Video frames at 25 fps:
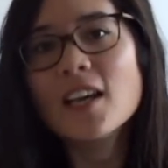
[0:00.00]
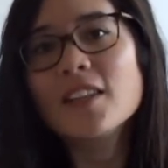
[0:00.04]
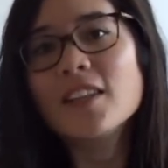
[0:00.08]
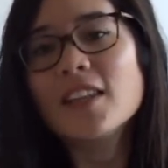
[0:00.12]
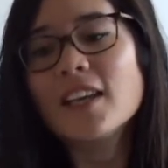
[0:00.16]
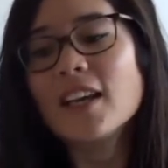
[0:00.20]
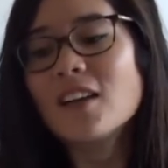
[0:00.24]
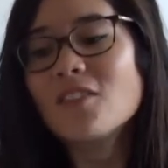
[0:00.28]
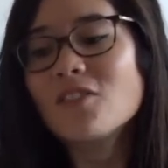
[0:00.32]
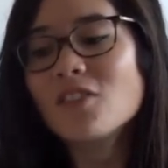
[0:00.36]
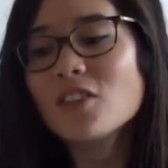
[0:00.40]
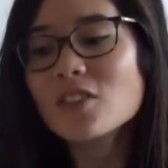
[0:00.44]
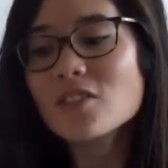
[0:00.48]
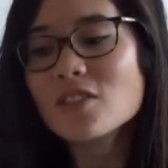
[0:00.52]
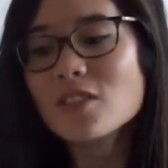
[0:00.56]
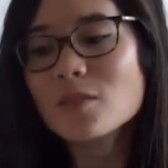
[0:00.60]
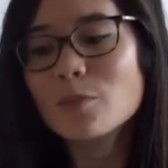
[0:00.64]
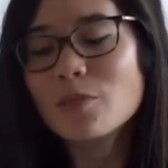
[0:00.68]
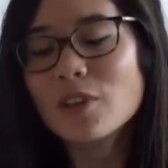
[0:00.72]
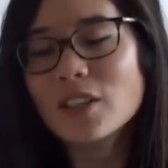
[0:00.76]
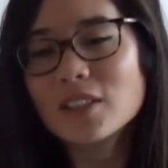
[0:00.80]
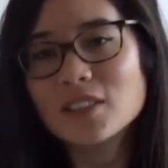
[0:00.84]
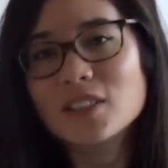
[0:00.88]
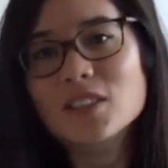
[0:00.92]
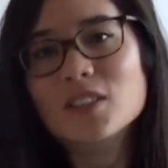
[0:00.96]
They have lots
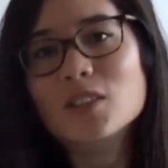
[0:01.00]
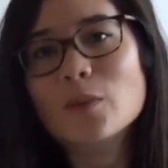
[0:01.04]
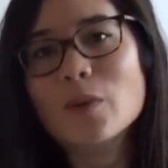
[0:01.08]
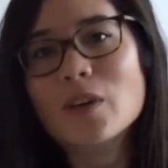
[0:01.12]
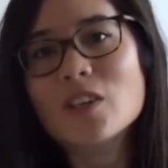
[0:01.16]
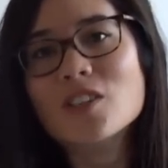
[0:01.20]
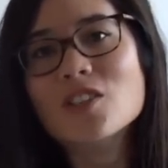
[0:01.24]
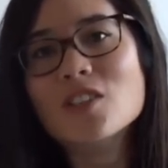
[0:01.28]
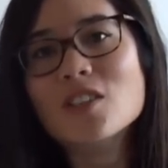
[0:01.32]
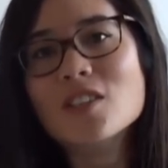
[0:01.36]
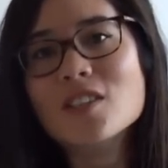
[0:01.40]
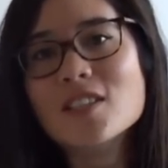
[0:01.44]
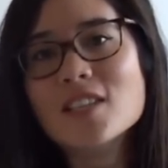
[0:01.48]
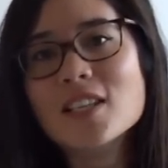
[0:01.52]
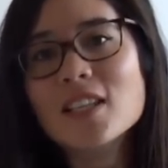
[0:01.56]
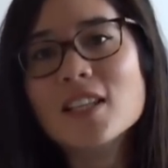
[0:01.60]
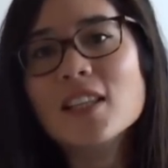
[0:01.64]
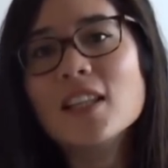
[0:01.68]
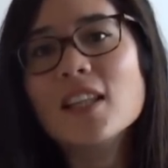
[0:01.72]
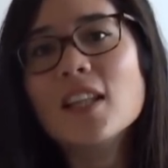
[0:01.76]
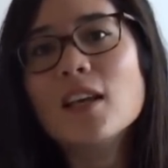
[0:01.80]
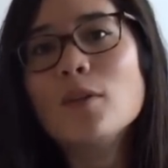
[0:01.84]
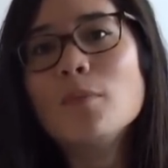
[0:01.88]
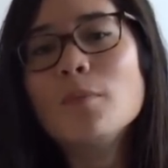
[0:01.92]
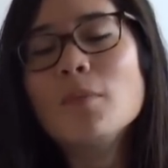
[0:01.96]
of practice questions
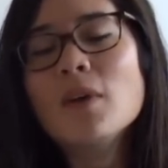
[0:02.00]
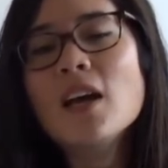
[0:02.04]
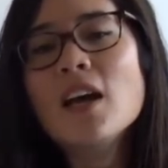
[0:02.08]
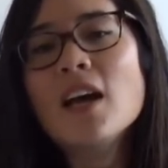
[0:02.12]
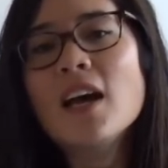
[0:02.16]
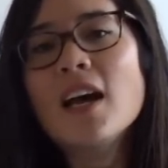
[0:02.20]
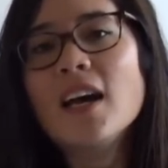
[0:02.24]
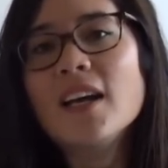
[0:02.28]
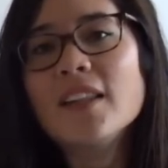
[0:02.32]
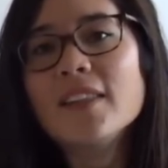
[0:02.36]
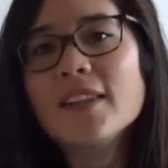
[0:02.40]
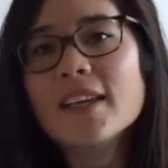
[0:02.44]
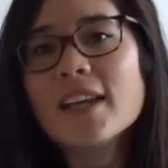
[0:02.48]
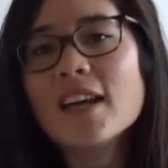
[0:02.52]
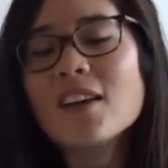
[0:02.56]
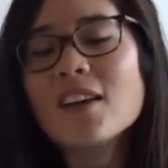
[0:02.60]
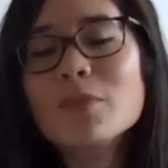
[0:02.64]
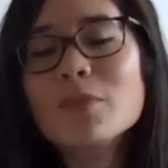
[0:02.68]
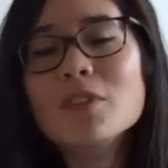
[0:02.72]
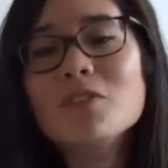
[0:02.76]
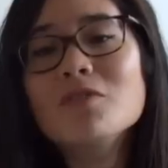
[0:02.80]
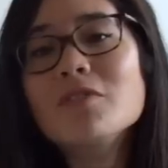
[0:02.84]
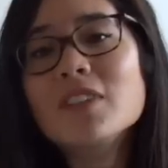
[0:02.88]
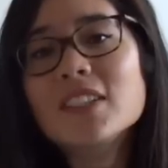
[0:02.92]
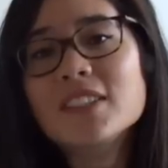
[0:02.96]
in them, and they
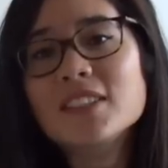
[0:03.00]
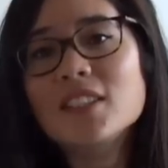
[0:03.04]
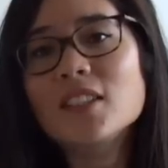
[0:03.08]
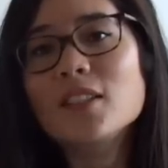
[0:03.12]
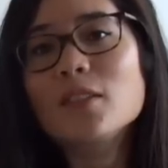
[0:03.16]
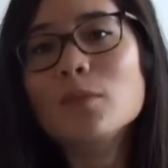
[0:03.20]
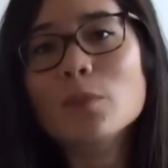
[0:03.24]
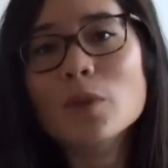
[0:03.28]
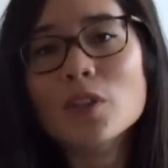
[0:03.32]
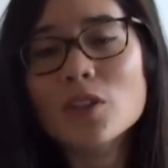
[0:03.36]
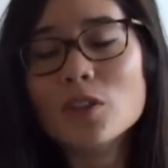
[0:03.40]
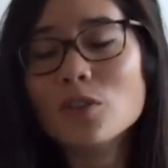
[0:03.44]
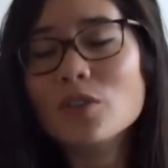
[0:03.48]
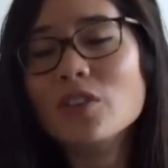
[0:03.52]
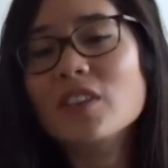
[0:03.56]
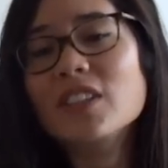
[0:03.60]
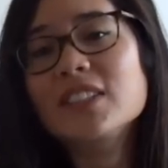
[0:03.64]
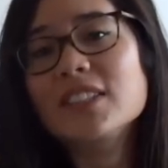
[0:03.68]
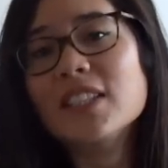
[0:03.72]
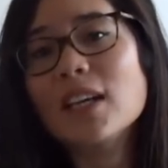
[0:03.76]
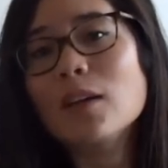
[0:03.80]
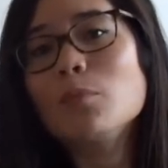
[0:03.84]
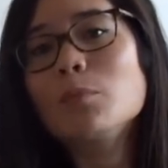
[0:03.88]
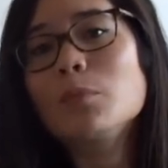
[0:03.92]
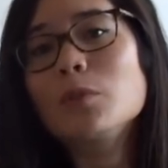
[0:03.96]
been written with your
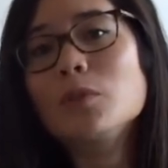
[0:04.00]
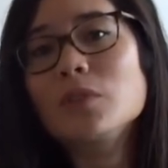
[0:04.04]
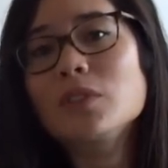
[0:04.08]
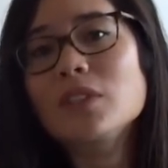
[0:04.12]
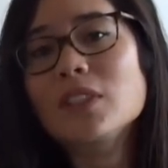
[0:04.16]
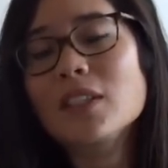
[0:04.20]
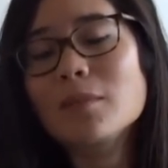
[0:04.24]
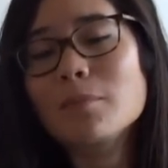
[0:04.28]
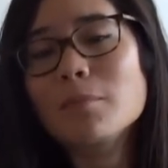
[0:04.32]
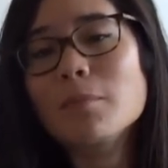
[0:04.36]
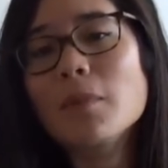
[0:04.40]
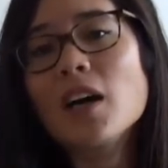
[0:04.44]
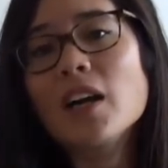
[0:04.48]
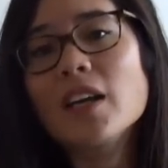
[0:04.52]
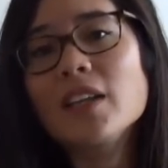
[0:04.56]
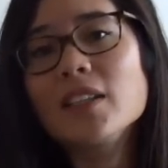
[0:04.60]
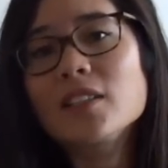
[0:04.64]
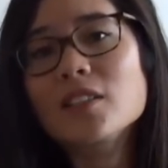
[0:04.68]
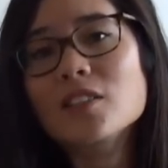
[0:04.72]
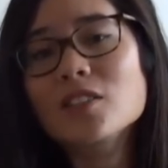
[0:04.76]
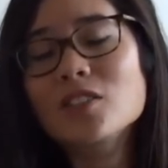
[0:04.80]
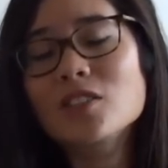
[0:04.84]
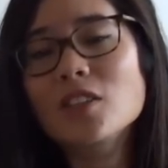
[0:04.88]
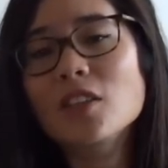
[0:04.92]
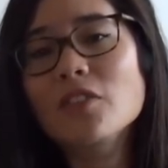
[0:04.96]
exam board in
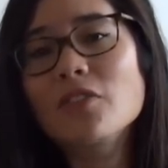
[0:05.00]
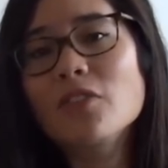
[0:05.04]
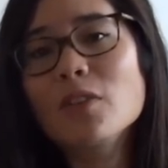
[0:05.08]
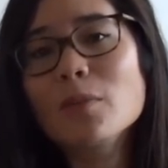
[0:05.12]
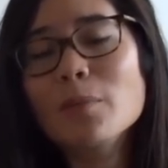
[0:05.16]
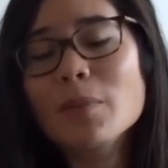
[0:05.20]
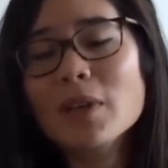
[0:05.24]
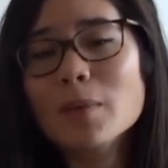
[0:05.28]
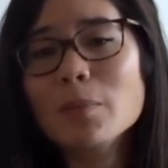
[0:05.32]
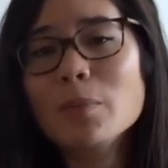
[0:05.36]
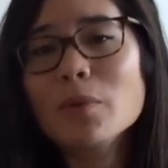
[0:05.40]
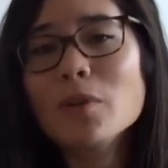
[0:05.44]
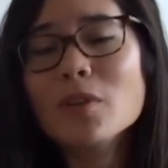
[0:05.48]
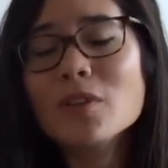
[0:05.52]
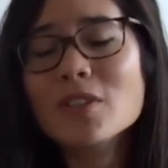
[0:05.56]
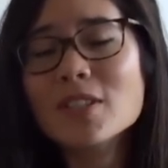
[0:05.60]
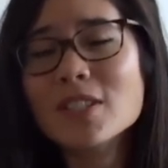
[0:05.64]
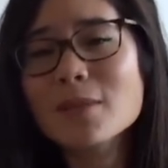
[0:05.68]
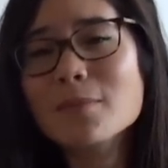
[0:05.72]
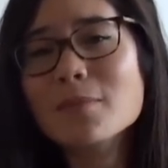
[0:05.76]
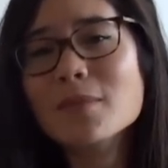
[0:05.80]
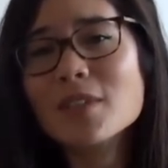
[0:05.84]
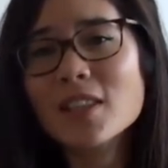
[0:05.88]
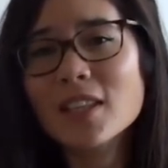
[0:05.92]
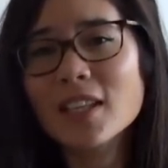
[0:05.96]
mind. So for the people who
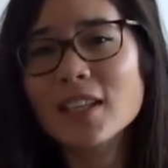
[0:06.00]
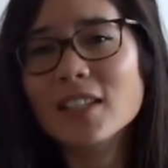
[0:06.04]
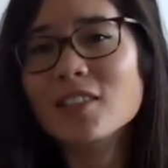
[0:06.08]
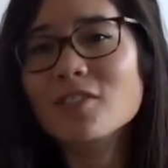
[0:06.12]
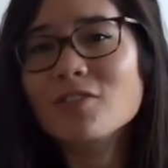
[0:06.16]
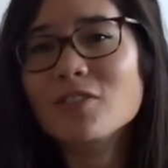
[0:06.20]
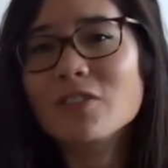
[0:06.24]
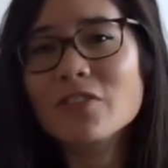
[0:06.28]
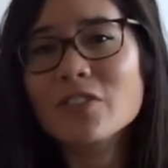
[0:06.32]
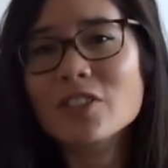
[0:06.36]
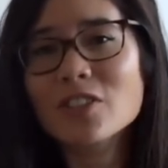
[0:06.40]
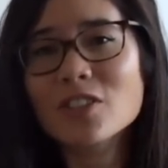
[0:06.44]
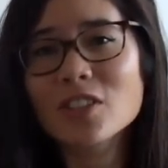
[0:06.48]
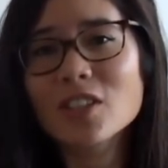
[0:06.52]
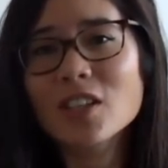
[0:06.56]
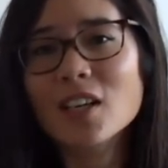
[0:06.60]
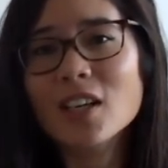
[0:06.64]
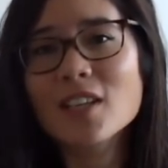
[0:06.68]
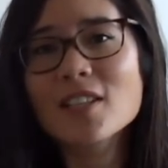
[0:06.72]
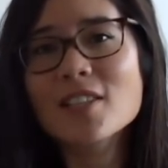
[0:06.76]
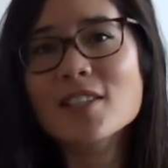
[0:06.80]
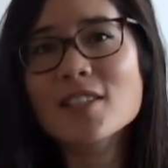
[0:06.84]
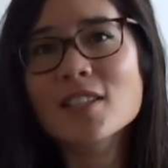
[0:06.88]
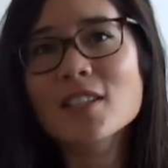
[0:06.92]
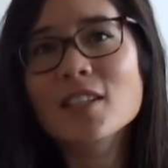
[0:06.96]
seem to think that revision
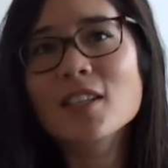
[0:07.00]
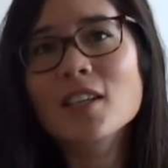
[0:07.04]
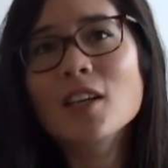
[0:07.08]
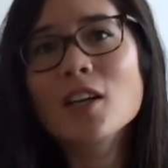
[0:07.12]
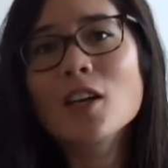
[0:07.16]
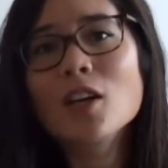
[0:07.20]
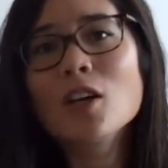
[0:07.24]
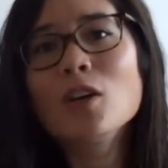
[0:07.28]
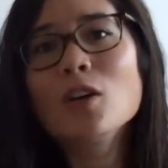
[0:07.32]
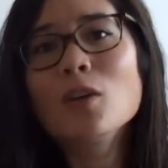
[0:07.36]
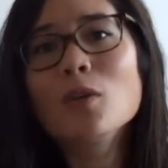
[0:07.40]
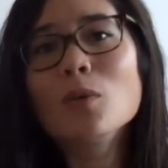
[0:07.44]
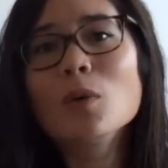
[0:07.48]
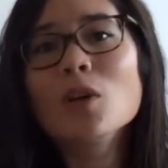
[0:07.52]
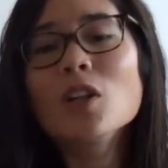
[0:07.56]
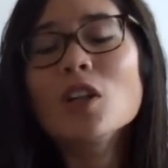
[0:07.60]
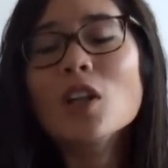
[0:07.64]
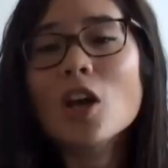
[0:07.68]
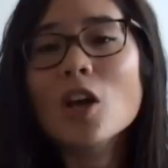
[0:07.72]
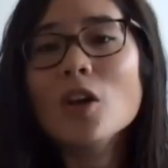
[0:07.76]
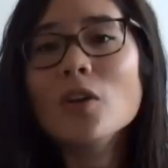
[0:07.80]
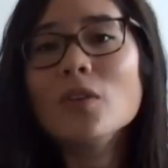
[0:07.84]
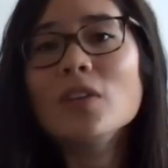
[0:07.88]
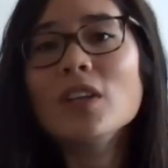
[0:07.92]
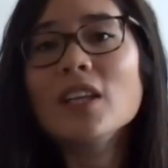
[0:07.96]
guides
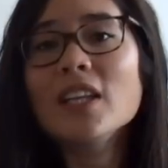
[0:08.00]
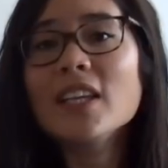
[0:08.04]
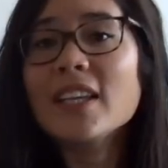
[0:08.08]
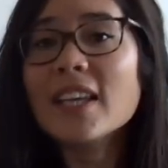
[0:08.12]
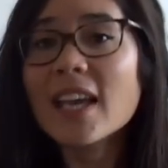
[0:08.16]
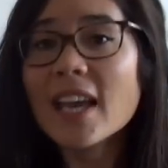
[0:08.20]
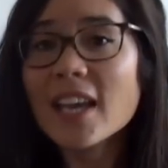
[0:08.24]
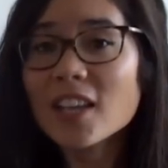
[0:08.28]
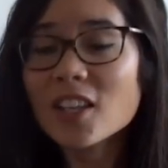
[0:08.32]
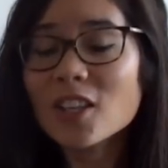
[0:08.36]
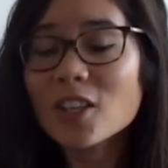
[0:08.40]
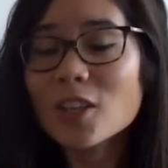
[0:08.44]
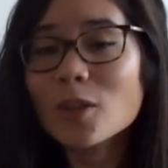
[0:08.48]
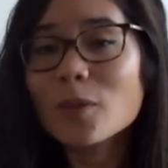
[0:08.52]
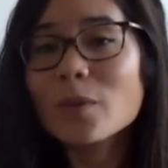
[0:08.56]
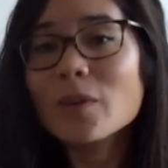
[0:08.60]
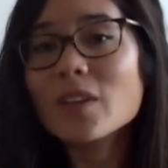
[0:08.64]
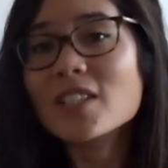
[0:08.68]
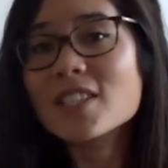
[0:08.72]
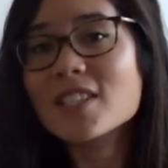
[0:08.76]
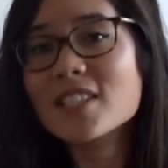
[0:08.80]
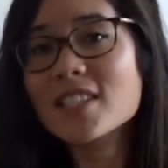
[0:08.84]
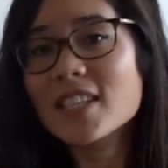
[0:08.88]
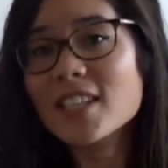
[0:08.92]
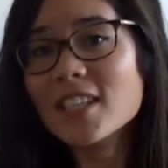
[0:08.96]
will only get you
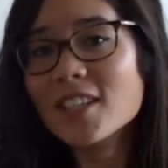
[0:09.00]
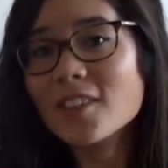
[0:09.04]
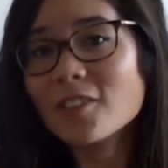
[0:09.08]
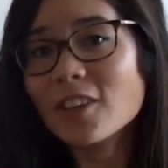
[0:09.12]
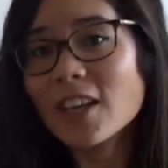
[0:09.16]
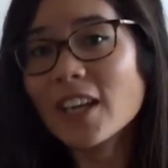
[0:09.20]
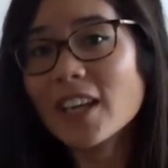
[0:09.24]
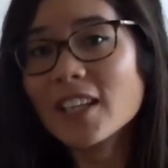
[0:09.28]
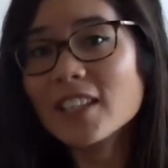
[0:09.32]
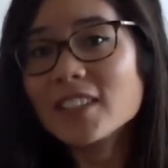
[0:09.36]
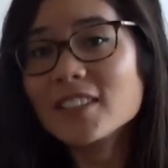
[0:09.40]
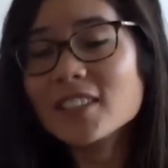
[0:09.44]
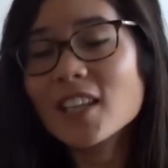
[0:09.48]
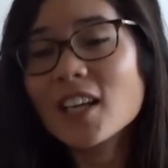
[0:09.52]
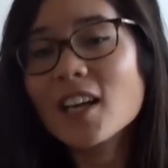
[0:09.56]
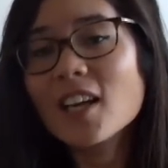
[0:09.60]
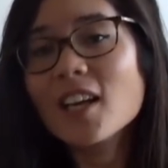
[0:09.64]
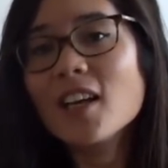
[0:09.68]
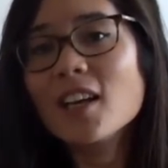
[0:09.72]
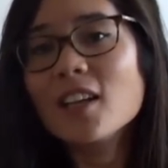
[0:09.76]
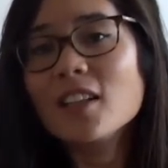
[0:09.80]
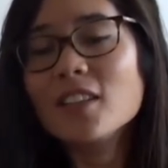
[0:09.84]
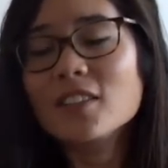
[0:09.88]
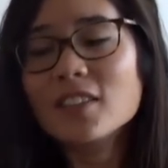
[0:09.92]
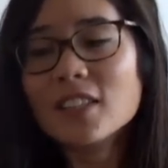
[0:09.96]
a C grade,
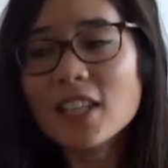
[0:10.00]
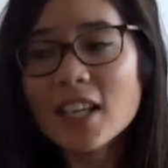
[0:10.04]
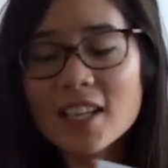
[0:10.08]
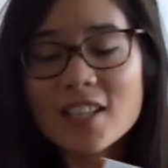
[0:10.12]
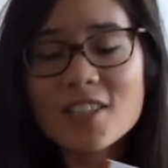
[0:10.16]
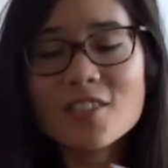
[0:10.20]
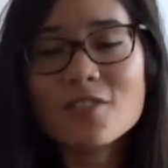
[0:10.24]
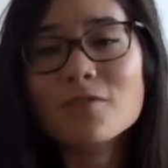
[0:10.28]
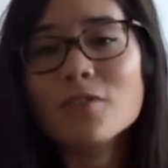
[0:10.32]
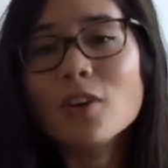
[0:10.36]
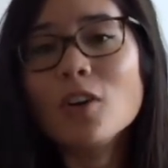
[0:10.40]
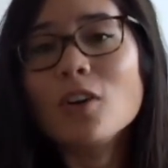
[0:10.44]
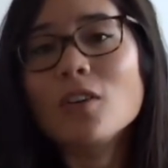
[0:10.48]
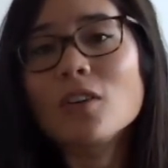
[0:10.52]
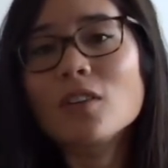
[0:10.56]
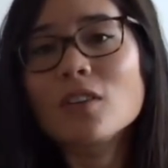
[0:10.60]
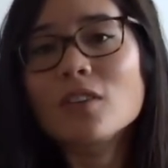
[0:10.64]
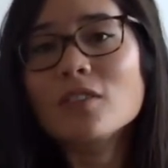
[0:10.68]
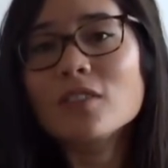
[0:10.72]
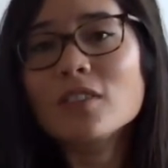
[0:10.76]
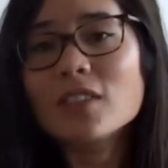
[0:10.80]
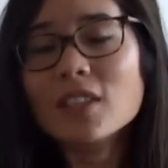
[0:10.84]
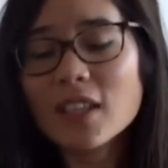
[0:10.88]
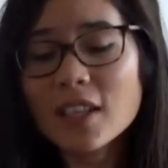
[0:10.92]
that is wrong.